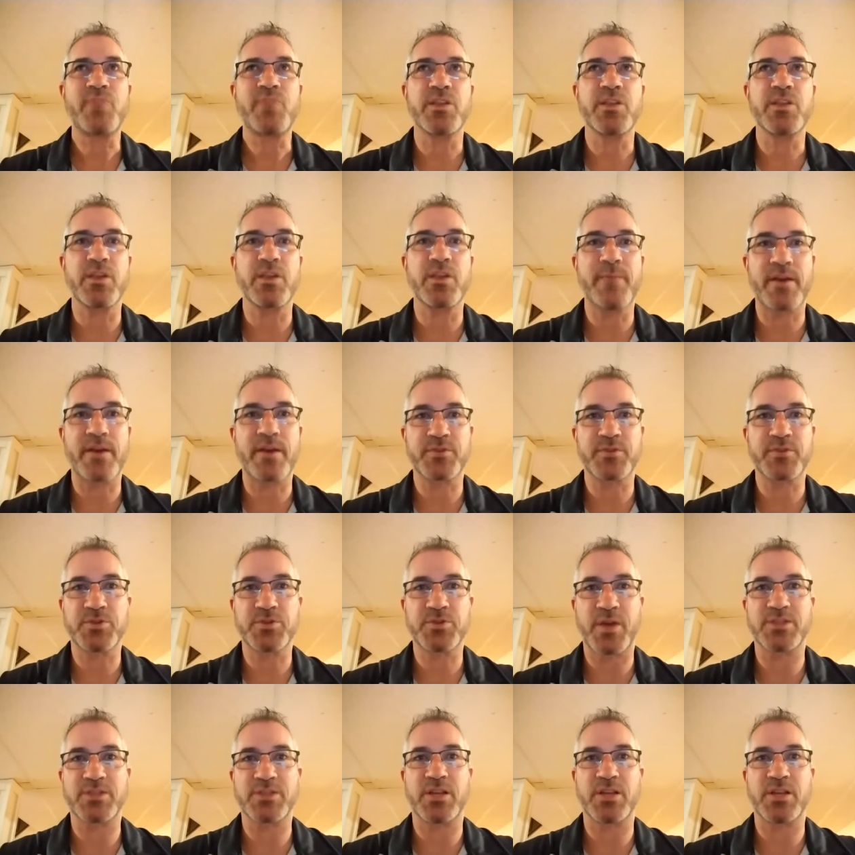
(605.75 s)
the amount of
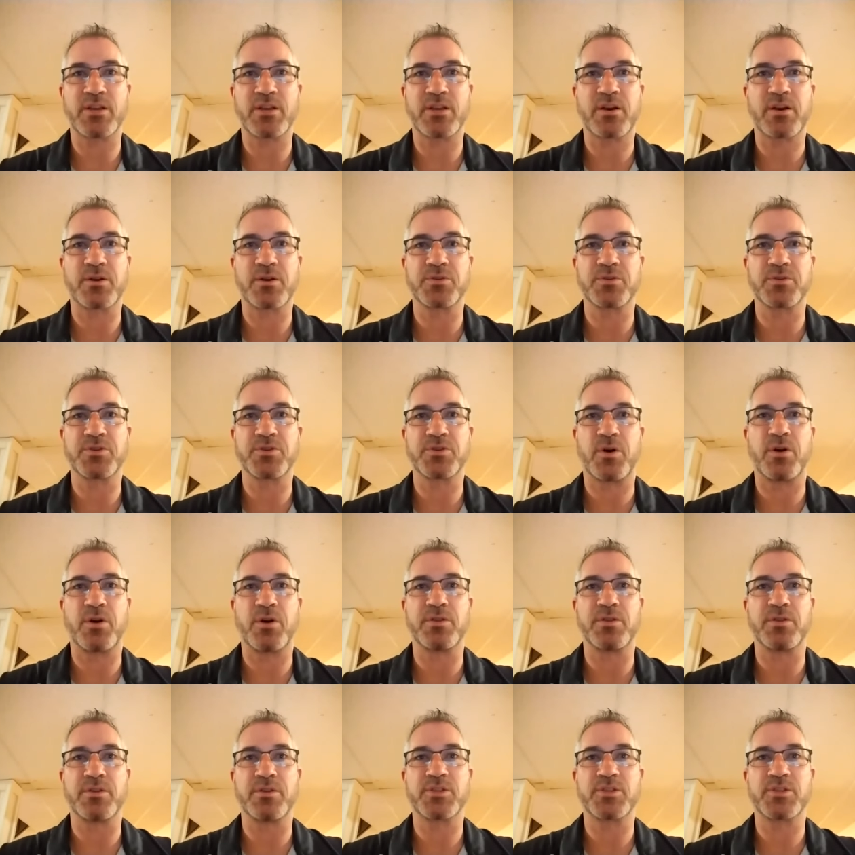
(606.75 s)
stress that occurs
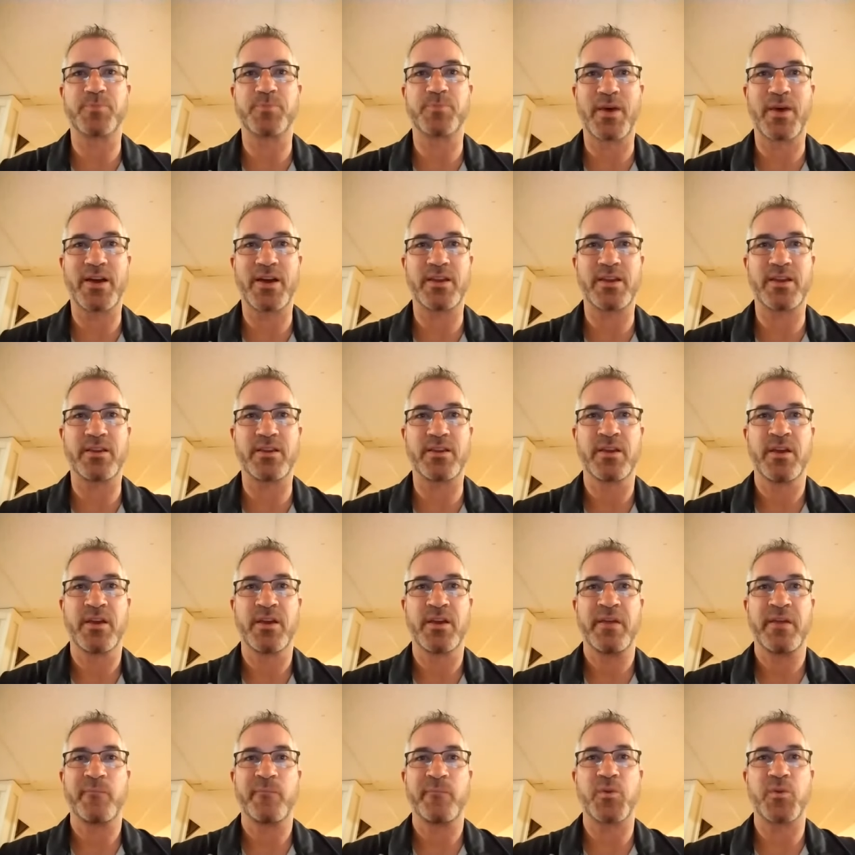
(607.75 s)
on the spine
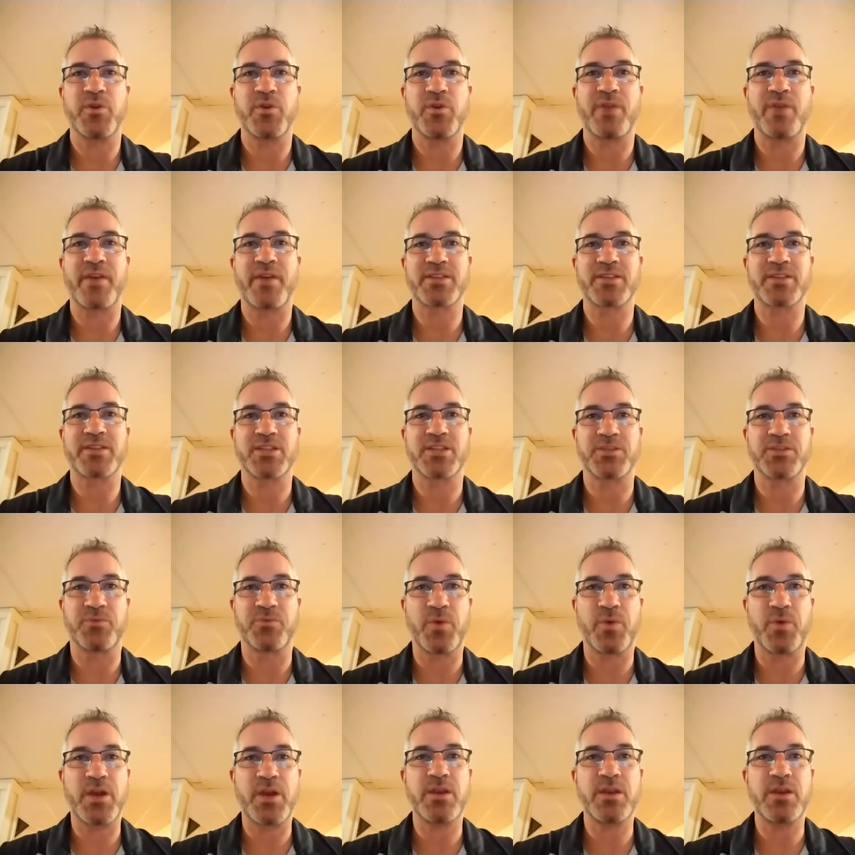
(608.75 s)
when you have excessive
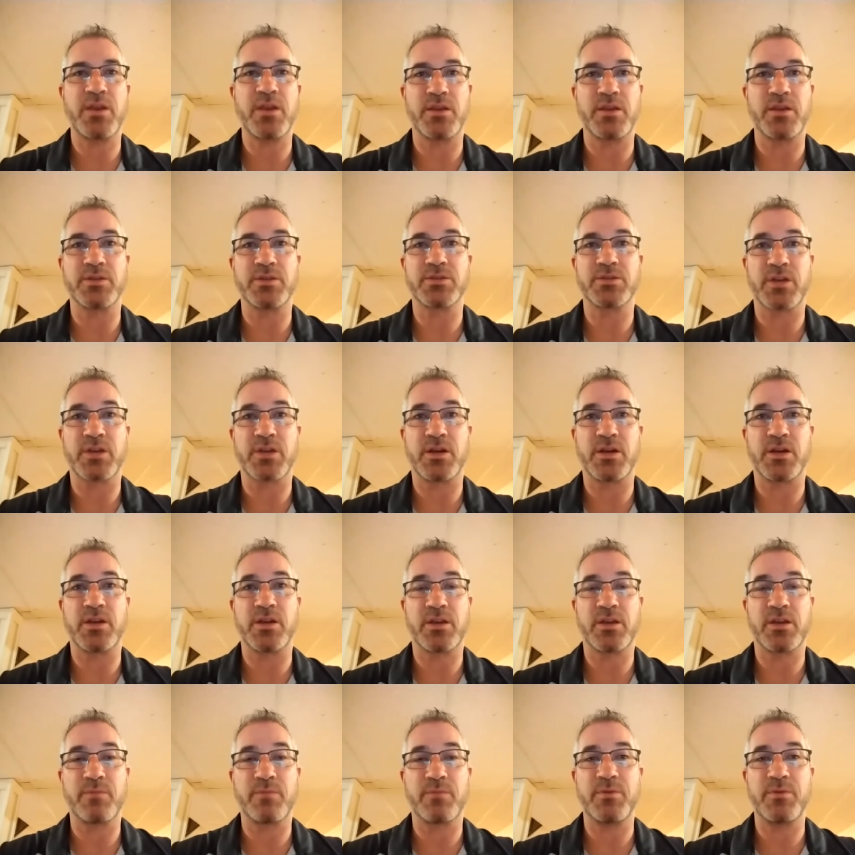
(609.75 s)
weight is uh,
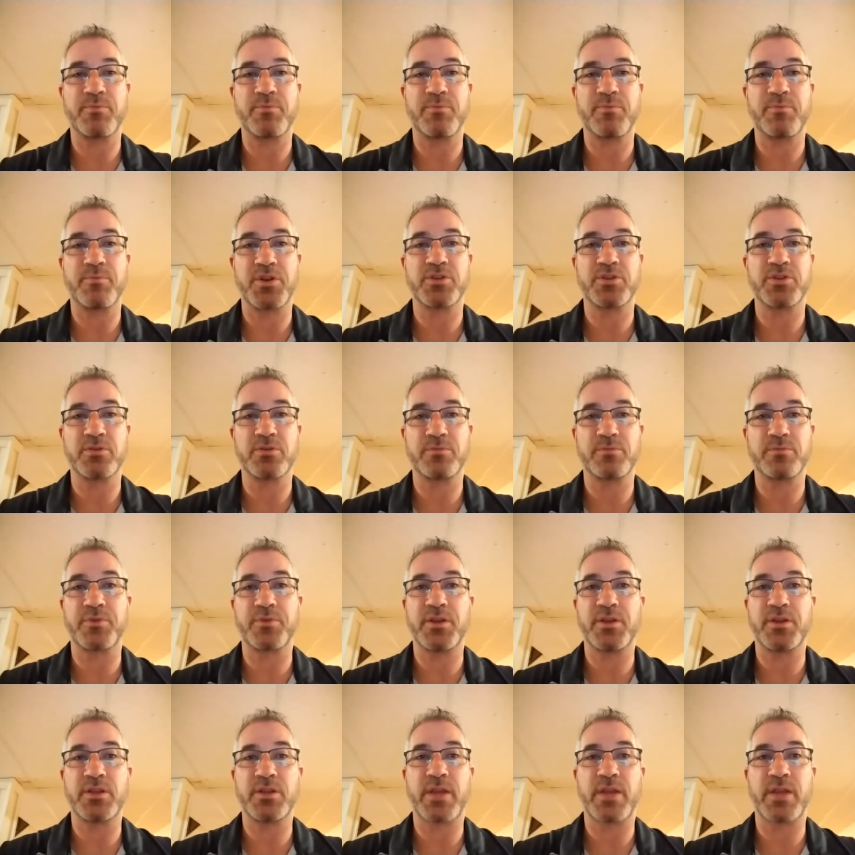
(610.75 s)
it can be pretty
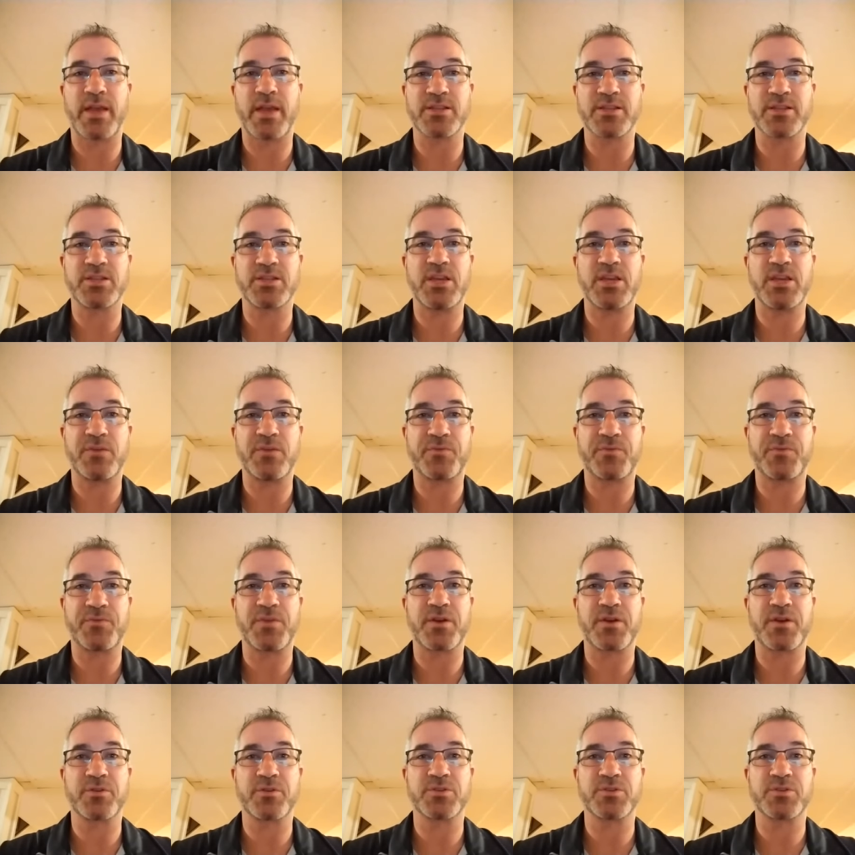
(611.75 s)
pretty intense if
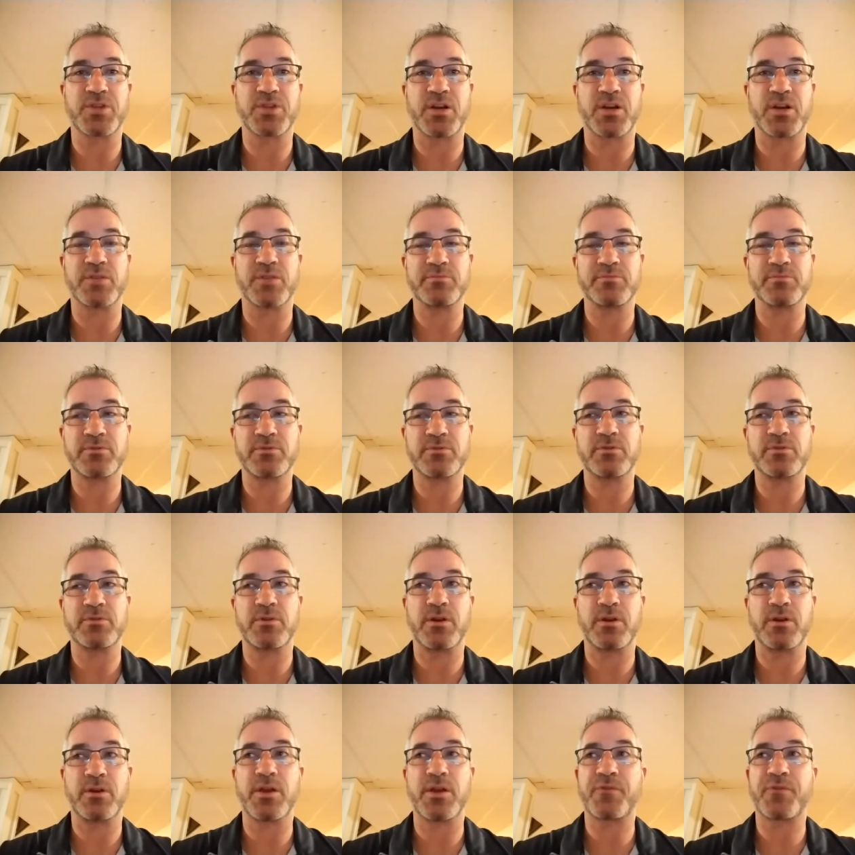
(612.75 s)
there's um, you
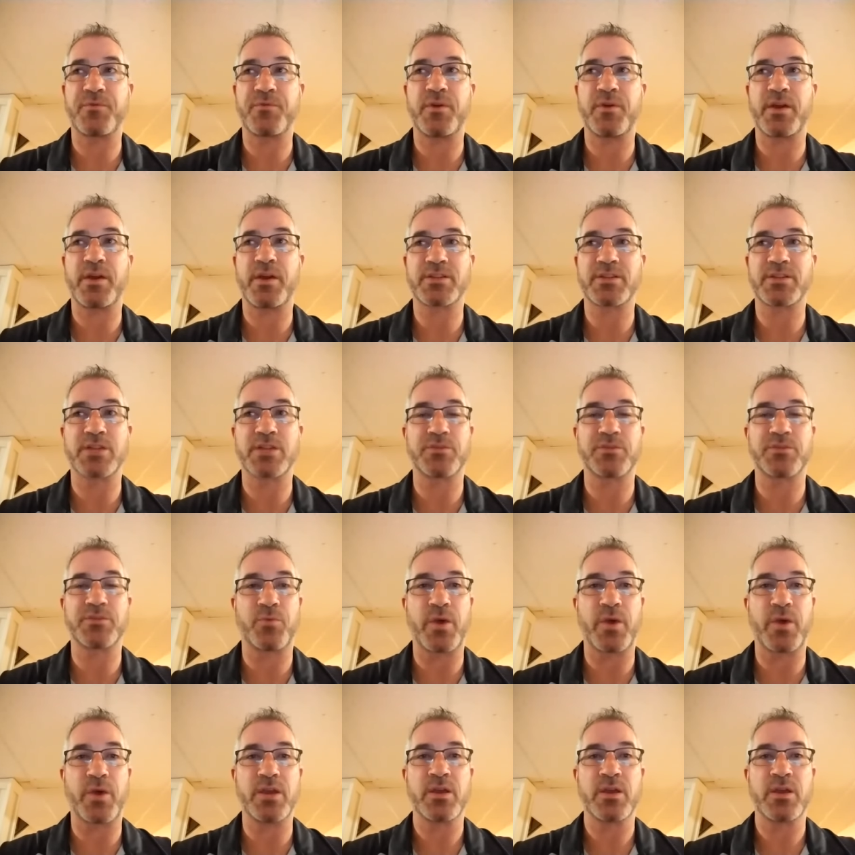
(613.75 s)
know enough excessive
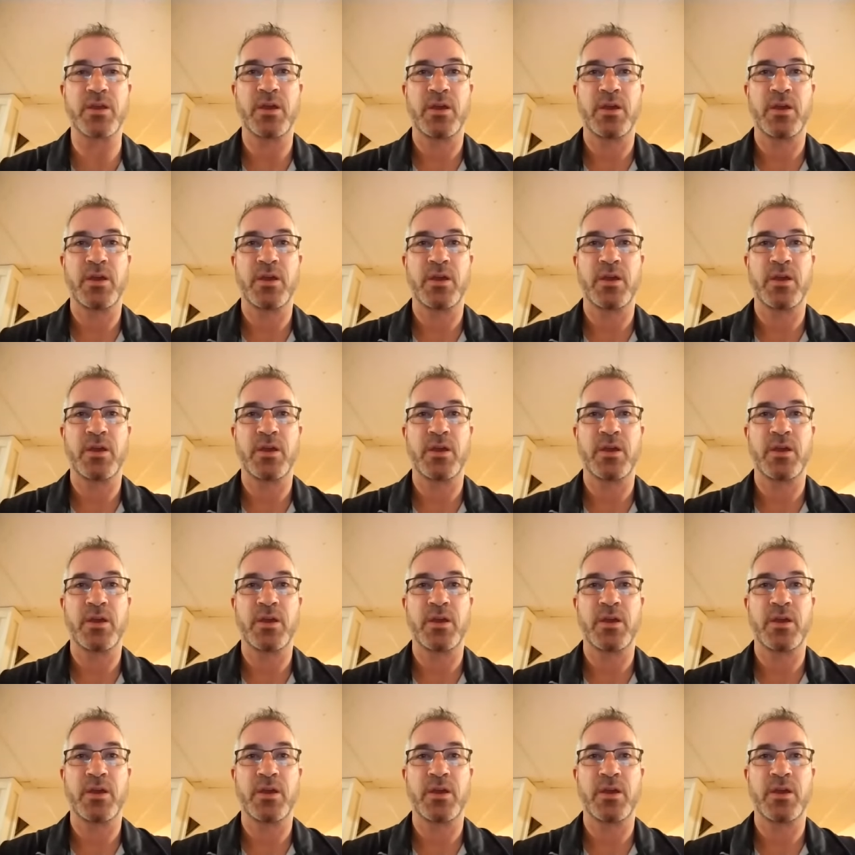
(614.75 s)
weight.